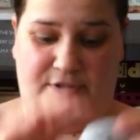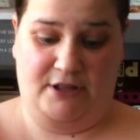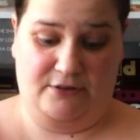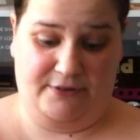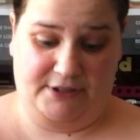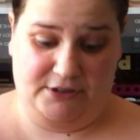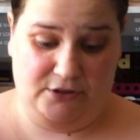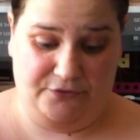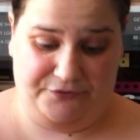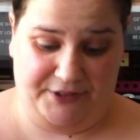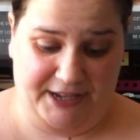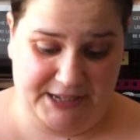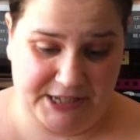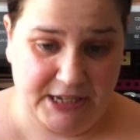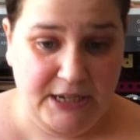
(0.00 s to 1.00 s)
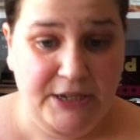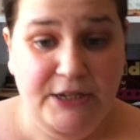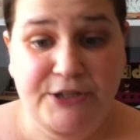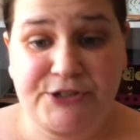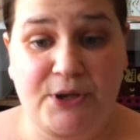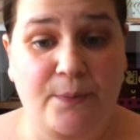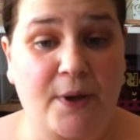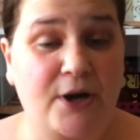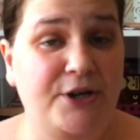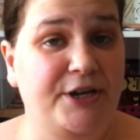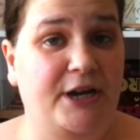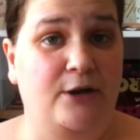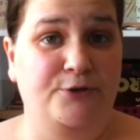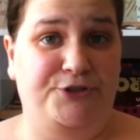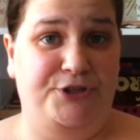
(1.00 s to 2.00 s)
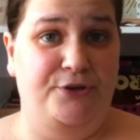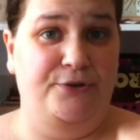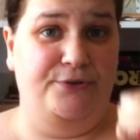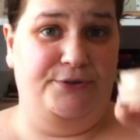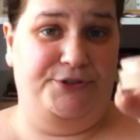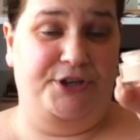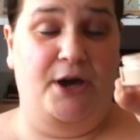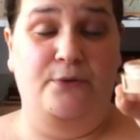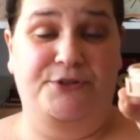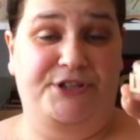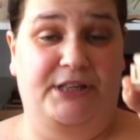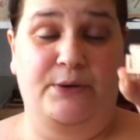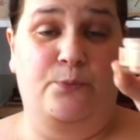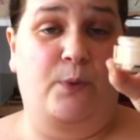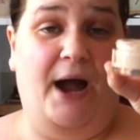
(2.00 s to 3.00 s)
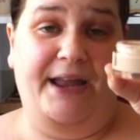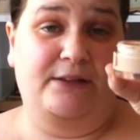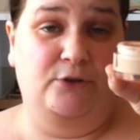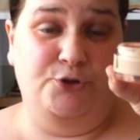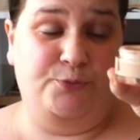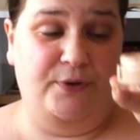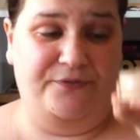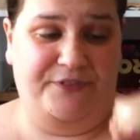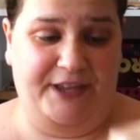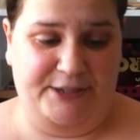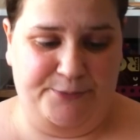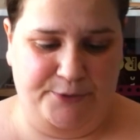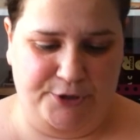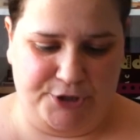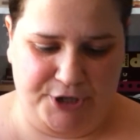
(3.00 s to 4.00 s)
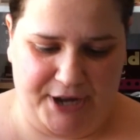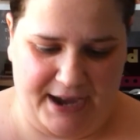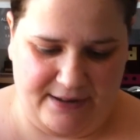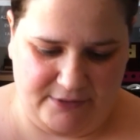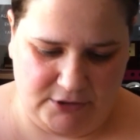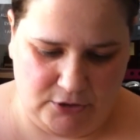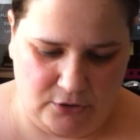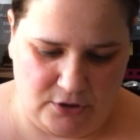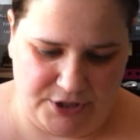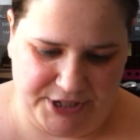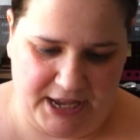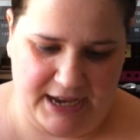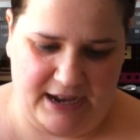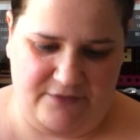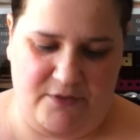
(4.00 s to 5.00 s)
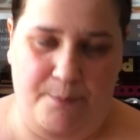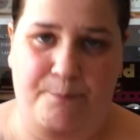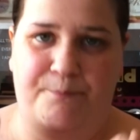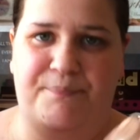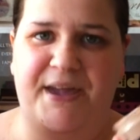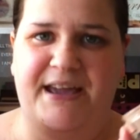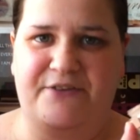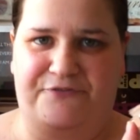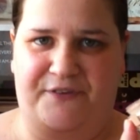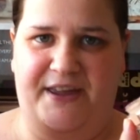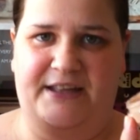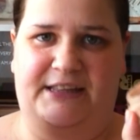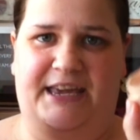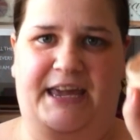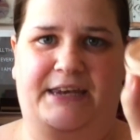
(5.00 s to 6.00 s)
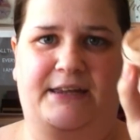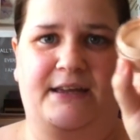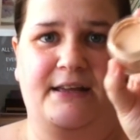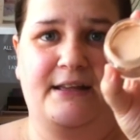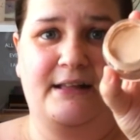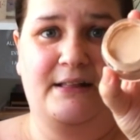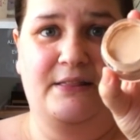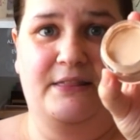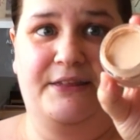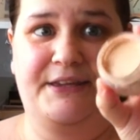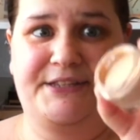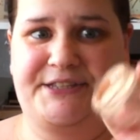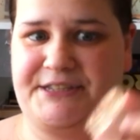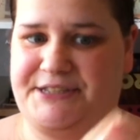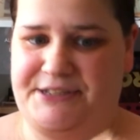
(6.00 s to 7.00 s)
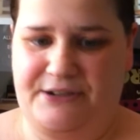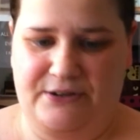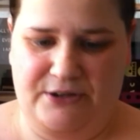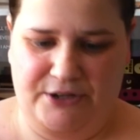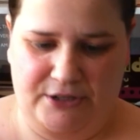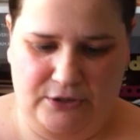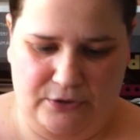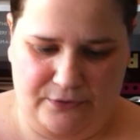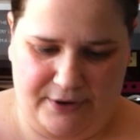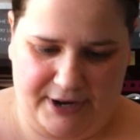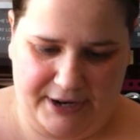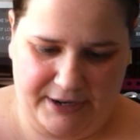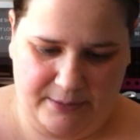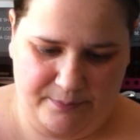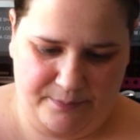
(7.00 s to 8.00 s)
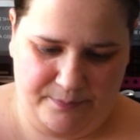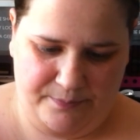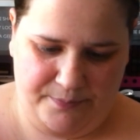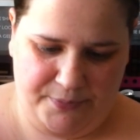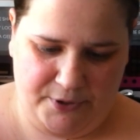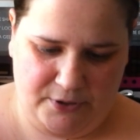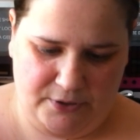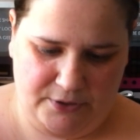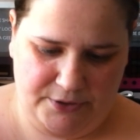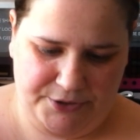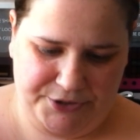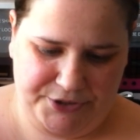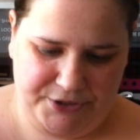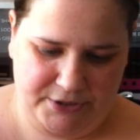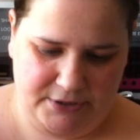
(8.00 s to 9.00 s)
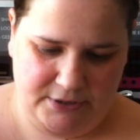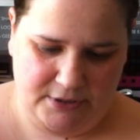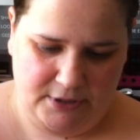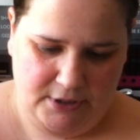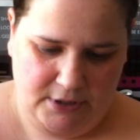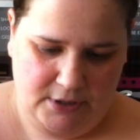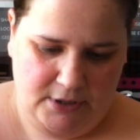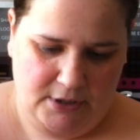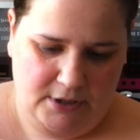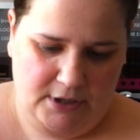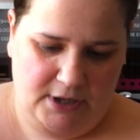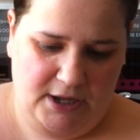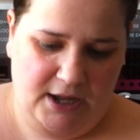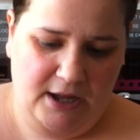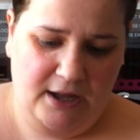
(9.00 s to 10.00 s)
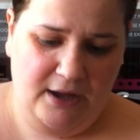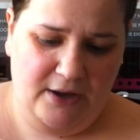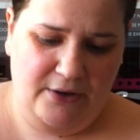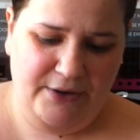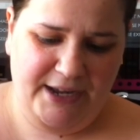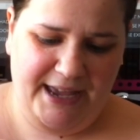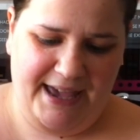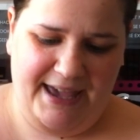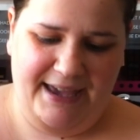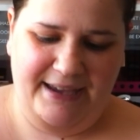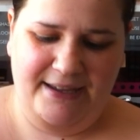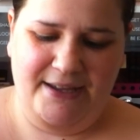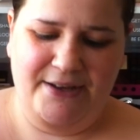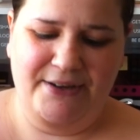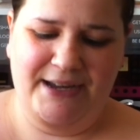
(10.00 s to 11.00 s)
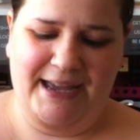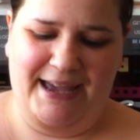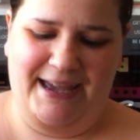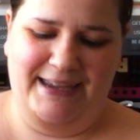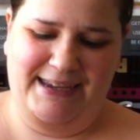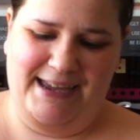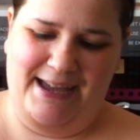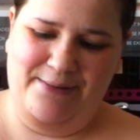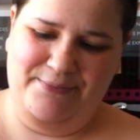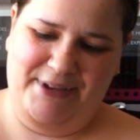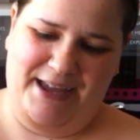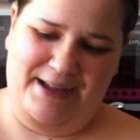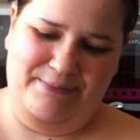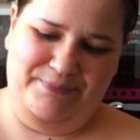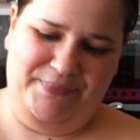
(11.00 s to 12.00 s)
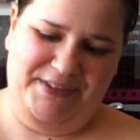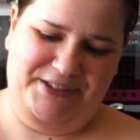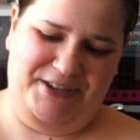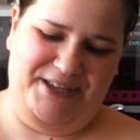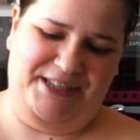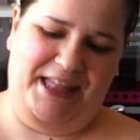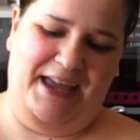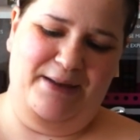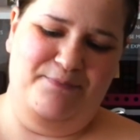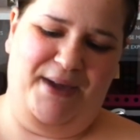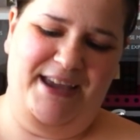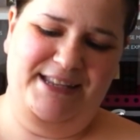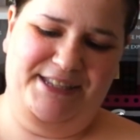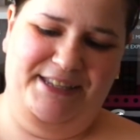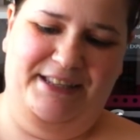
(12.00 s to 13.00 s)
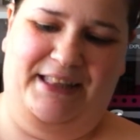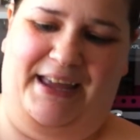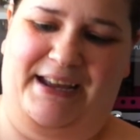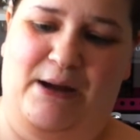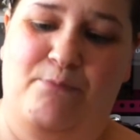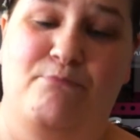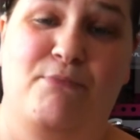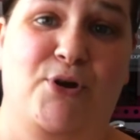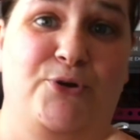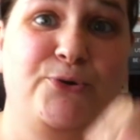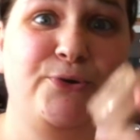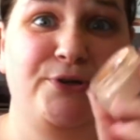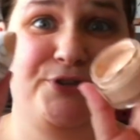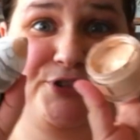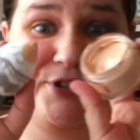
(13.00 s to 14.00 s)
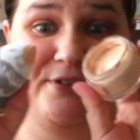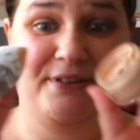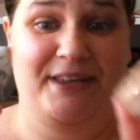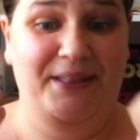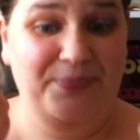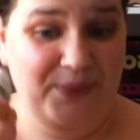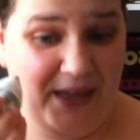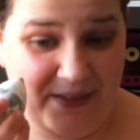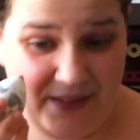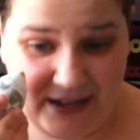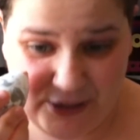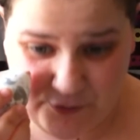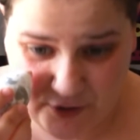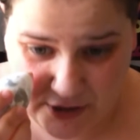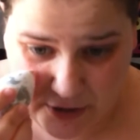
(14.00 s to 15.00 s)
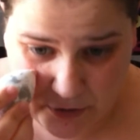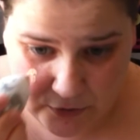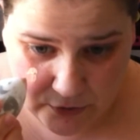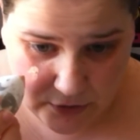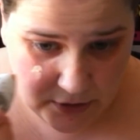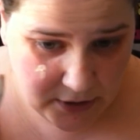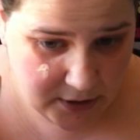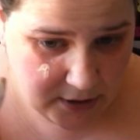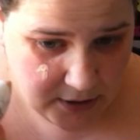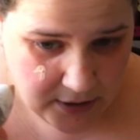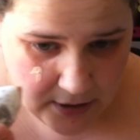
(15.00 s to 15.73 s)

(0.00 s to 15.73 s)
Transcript: I really, really love this. So I'm not going to go too totally wild with this. We're just going to have a look, because I have a big feeling this is not going to look right. But, oh, okay. Okay, yeah, yeah. So it's like basically like a mousse in there. That's really cool.